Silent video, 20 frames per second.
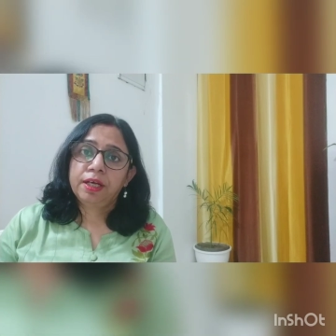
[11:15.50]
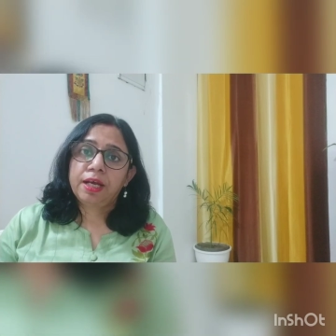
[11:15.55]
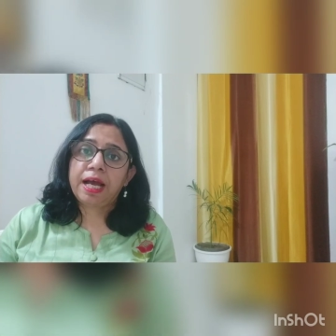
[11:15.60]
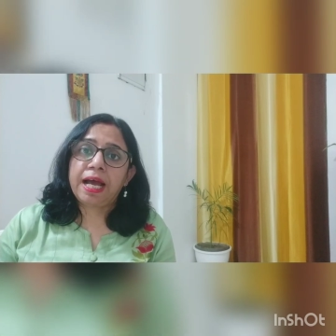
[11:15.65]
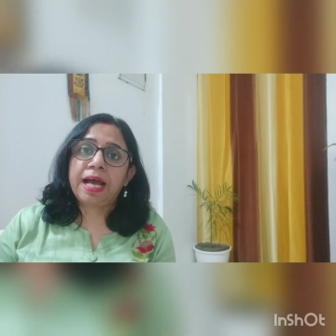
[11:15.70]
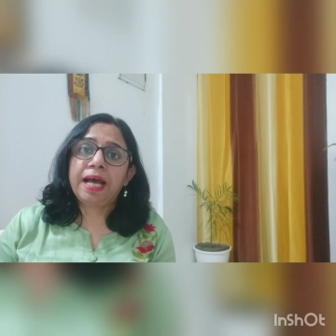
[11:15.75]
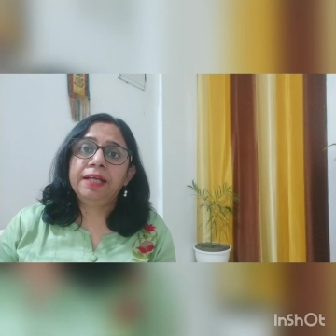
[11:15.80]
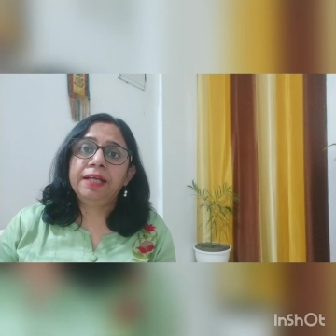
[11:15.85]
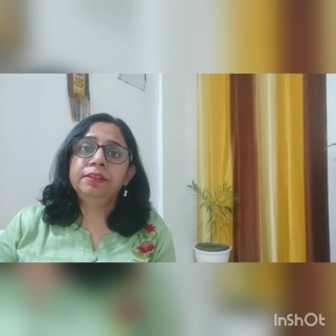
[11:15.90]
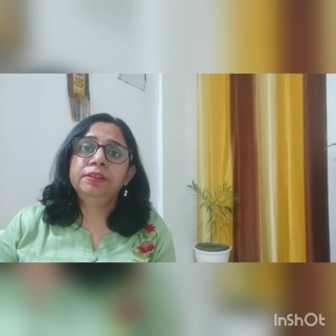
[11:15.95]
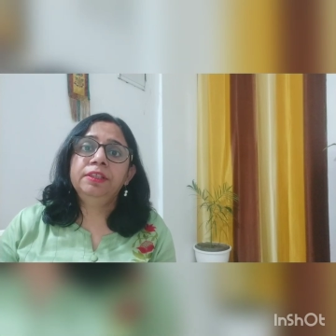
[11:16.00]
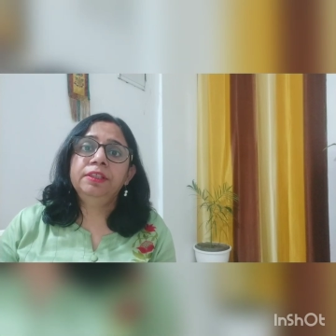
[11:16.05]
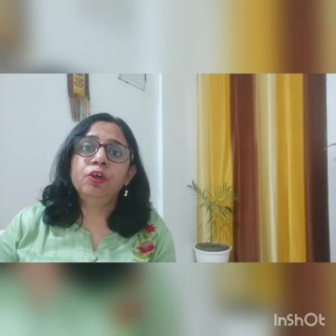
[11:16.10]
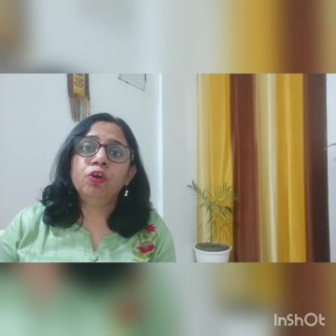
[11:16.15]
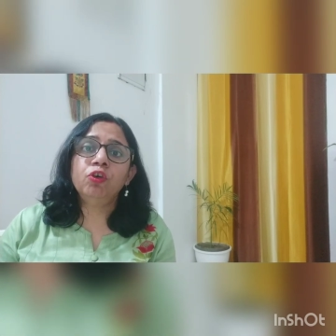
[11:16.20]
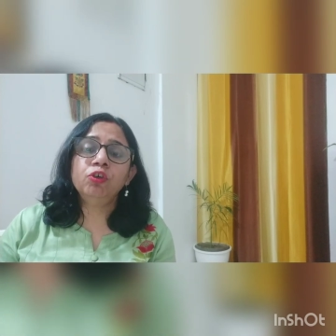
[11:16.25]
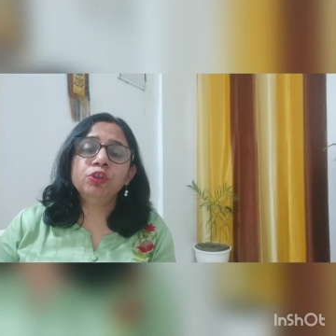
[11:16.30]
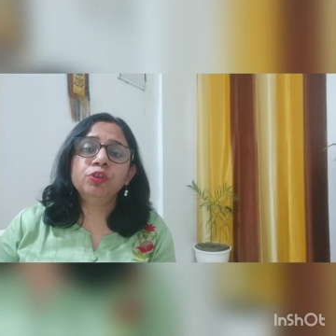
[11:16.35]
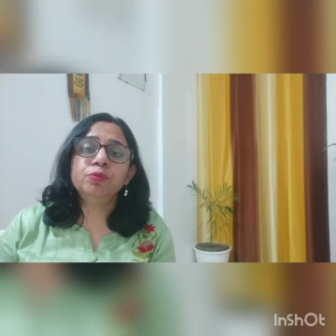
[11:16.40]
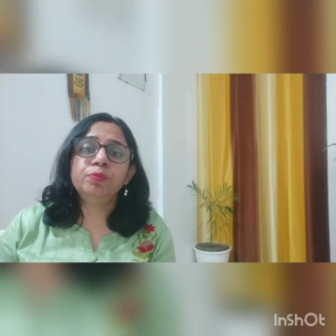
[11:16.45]
And
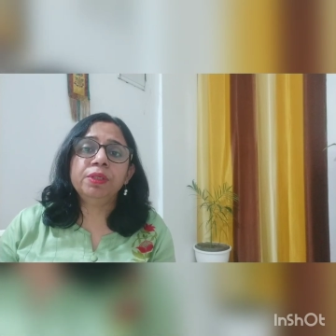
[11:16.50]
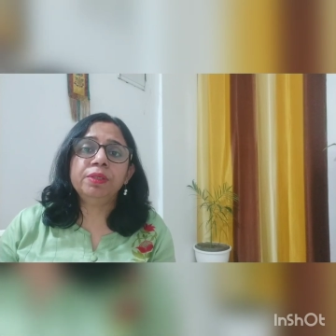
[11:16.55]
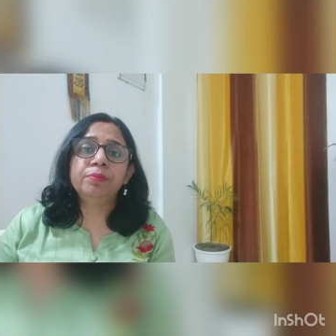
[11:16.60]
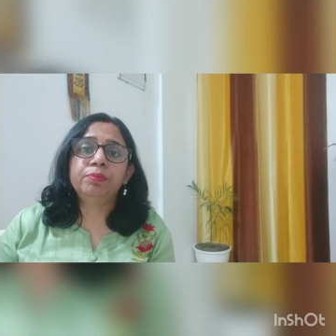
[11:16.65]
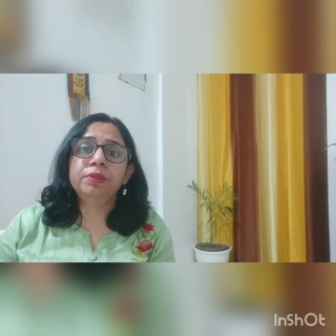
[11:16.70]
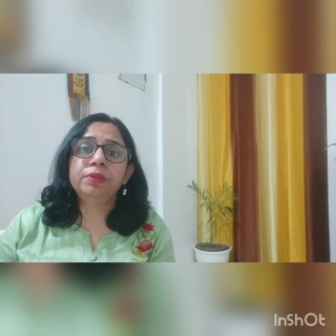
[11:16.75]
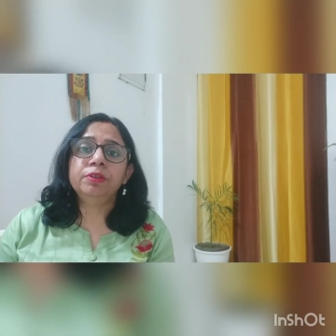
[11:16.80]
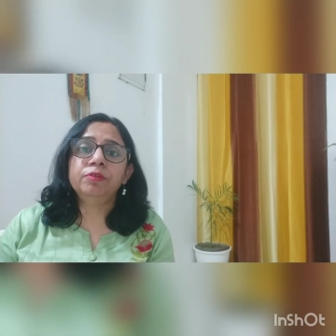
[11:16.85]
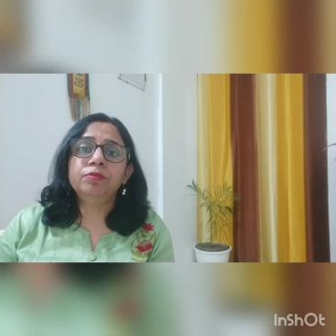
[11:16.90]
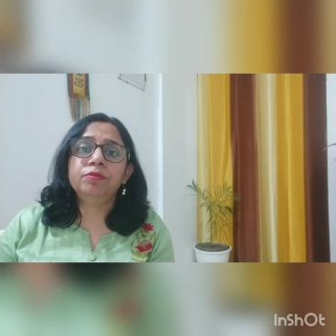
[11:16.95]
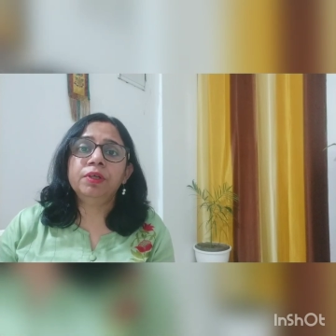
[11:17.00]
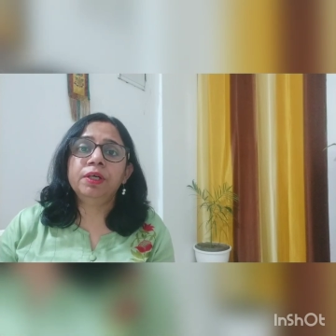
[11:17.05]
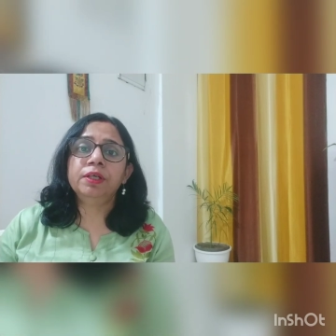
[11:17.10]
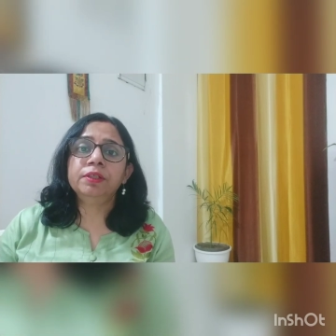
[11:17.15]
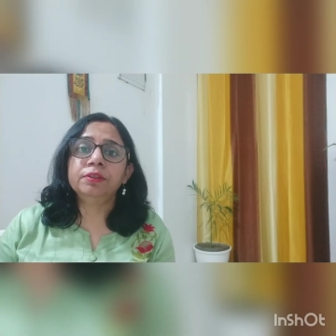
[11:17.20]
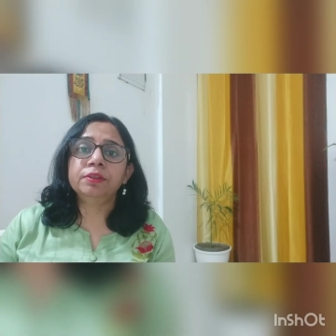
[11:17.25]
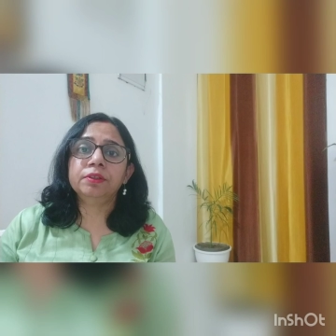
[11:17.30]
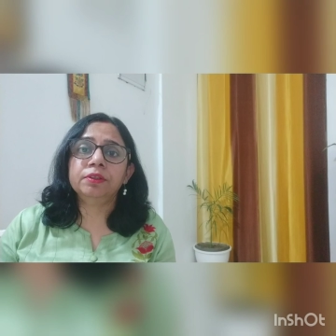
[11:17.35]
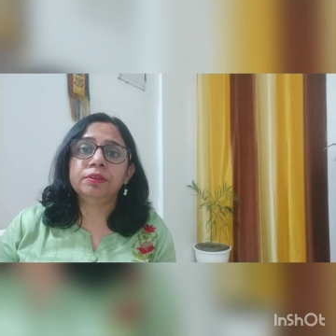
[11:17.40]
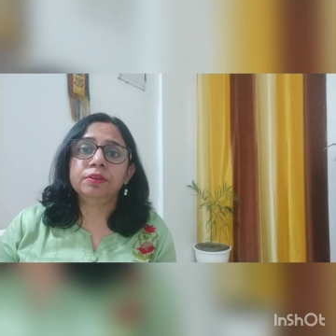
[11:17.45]
those people
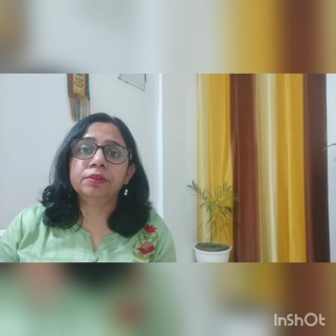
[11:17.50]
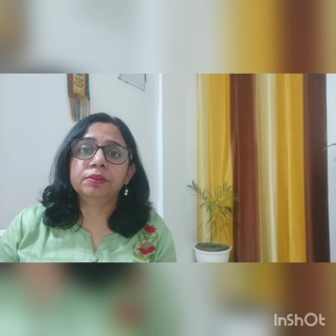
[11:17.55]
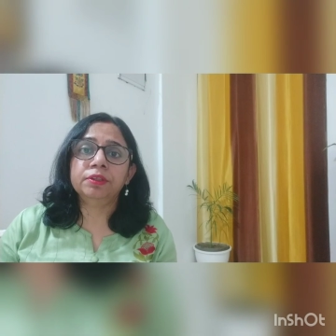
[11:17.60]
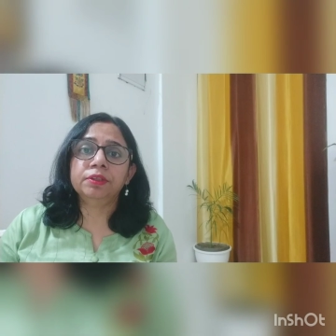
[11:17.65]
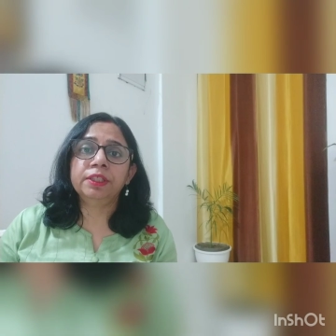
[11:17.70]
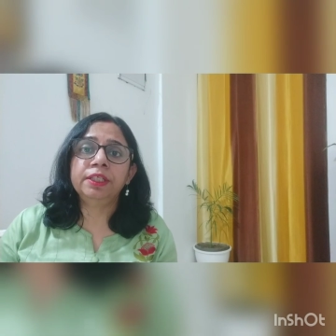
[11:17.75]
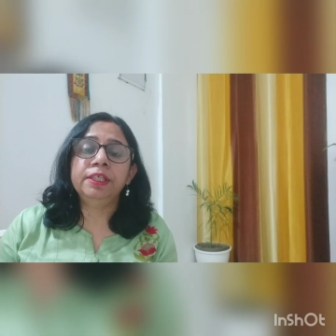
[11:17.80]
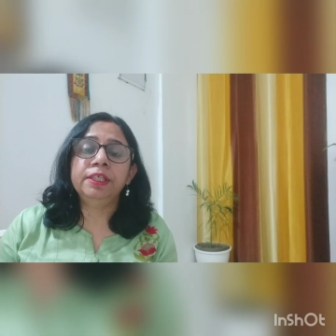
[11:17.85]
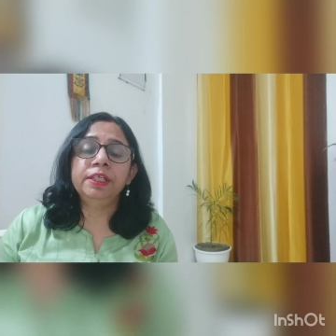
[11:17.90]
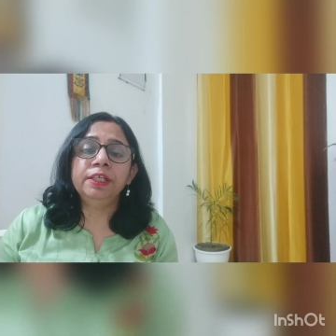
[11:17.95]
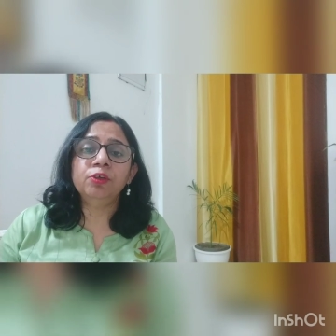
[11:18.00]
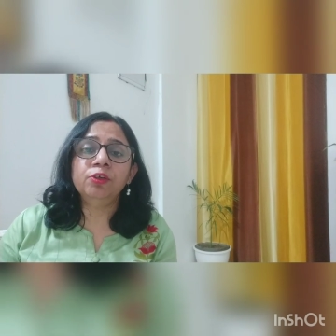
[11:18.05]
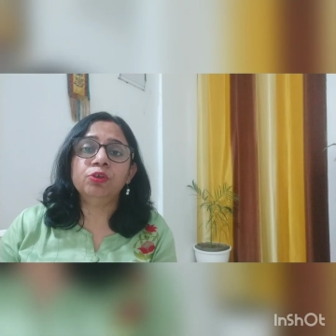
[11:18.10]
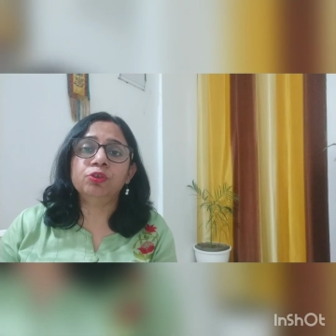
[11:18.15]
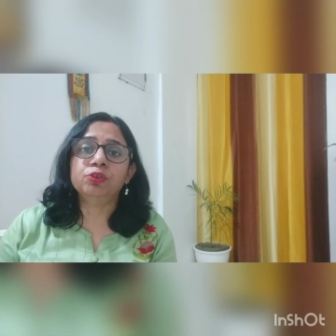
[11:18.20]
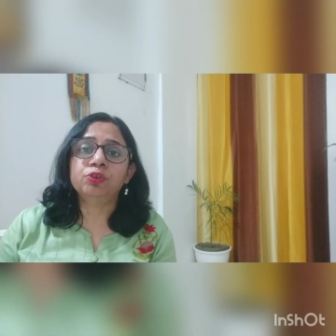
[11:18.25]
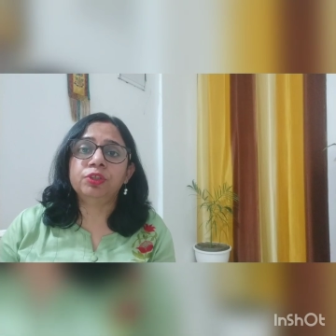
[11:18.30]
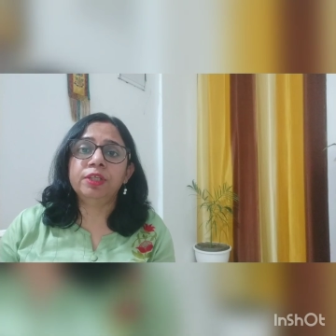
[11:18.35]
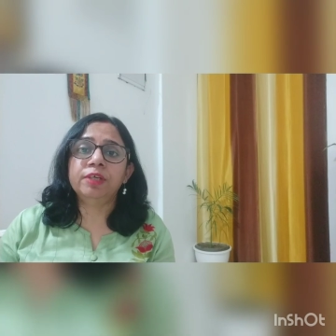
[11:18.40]
were the heroes.